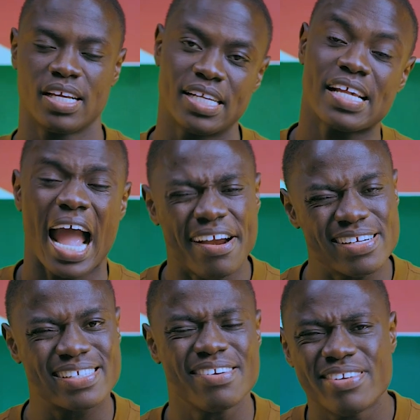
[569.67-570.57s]
Is
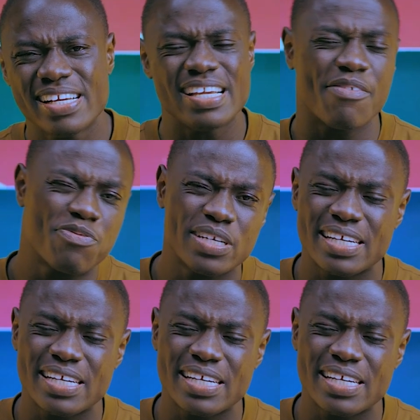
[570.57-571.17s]
Irish cream really a food